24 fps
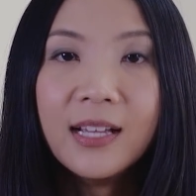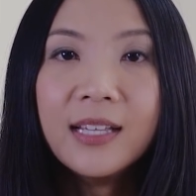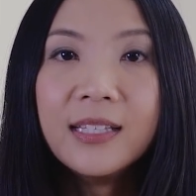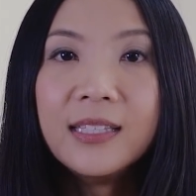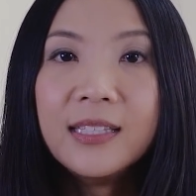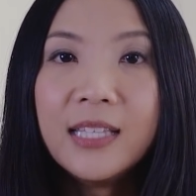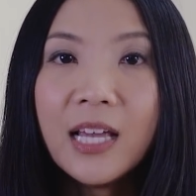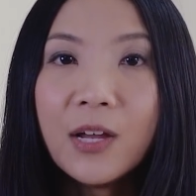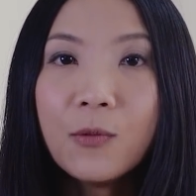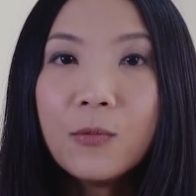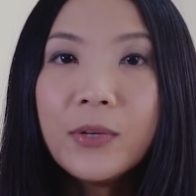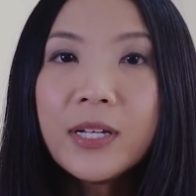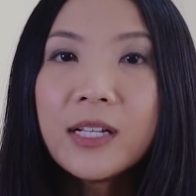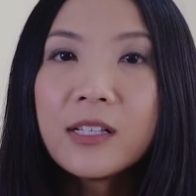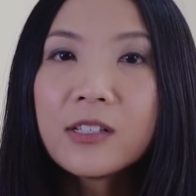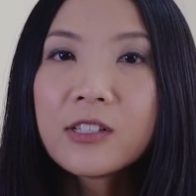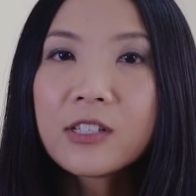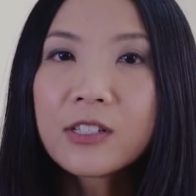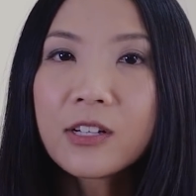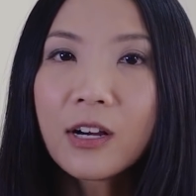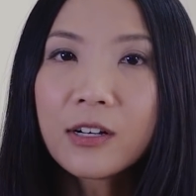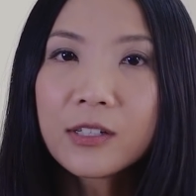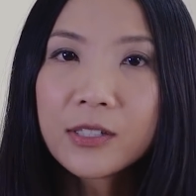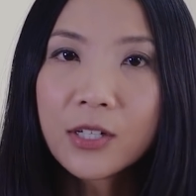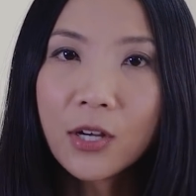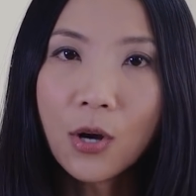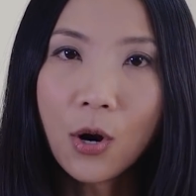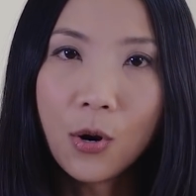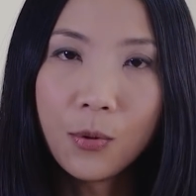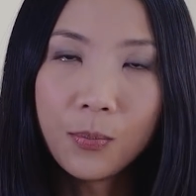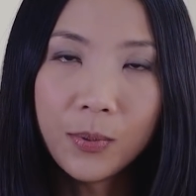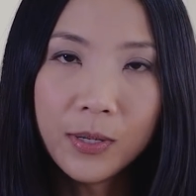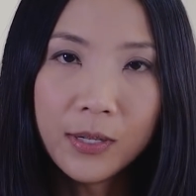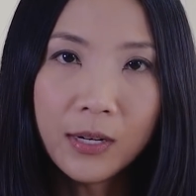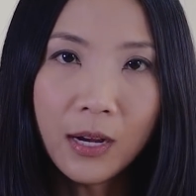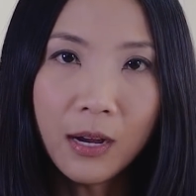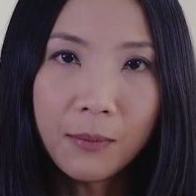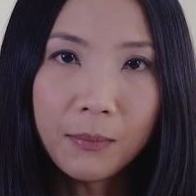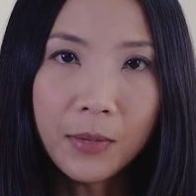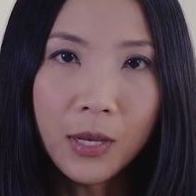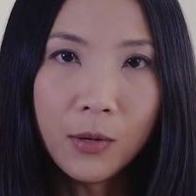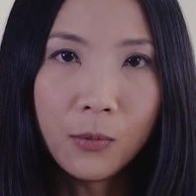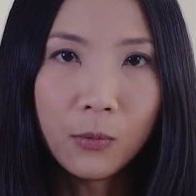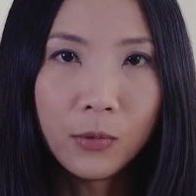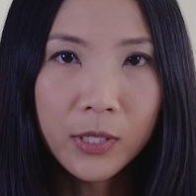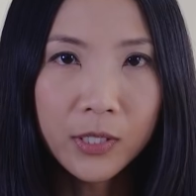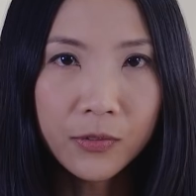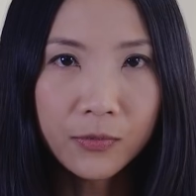then we can start to open up
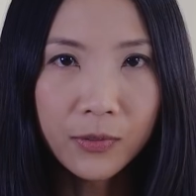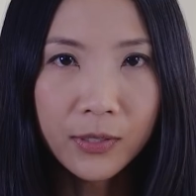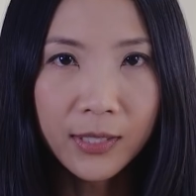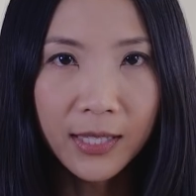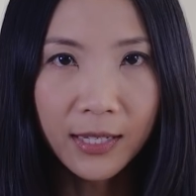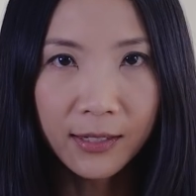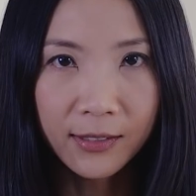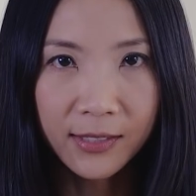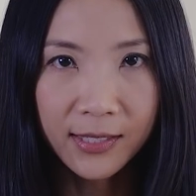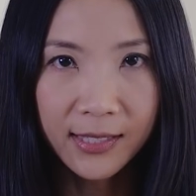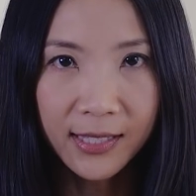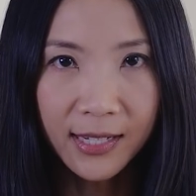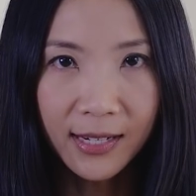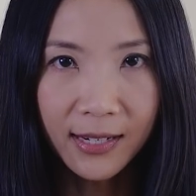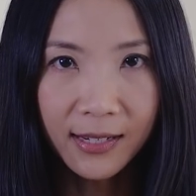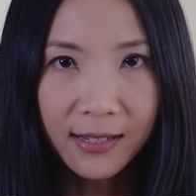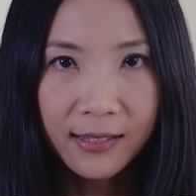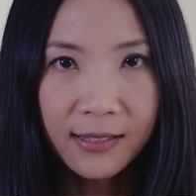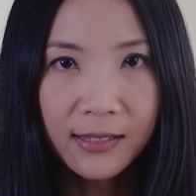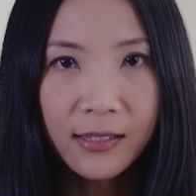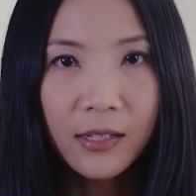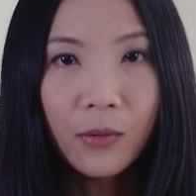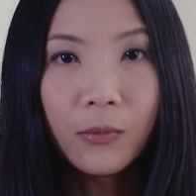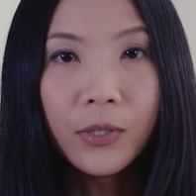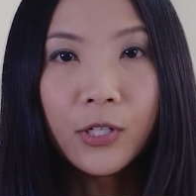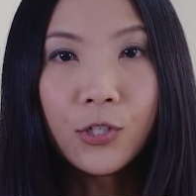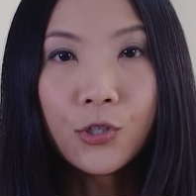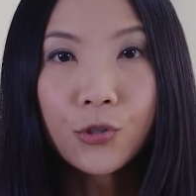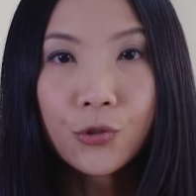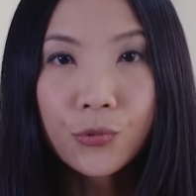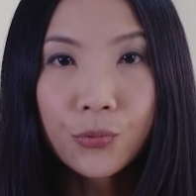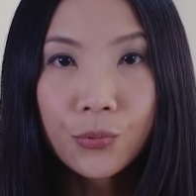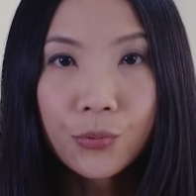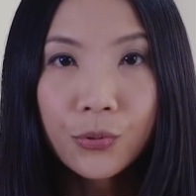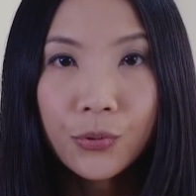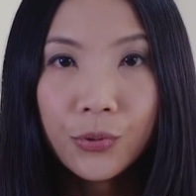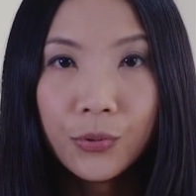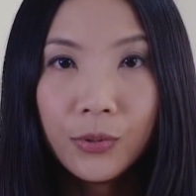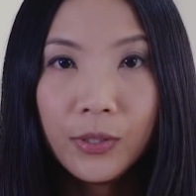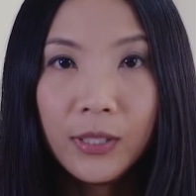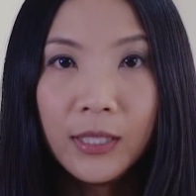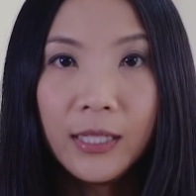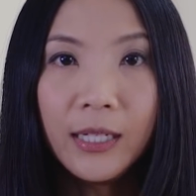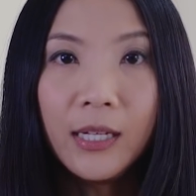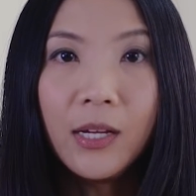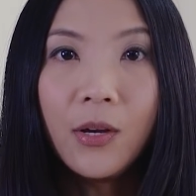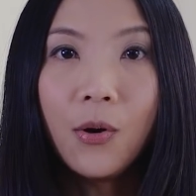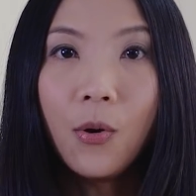and wish for those things that we
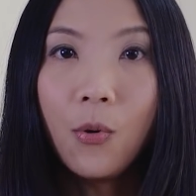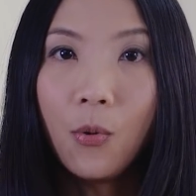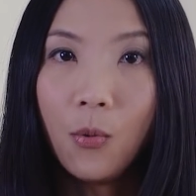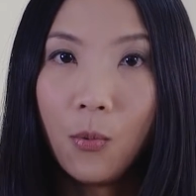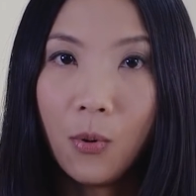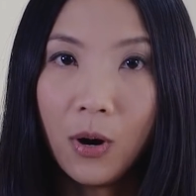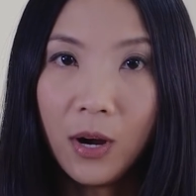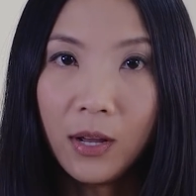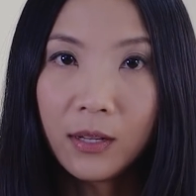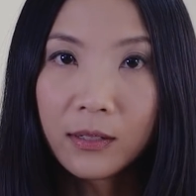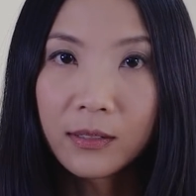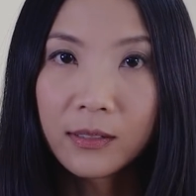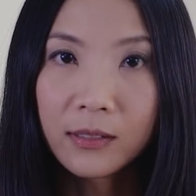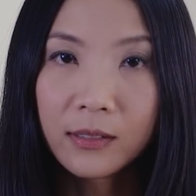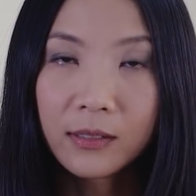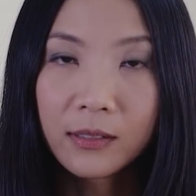truly want.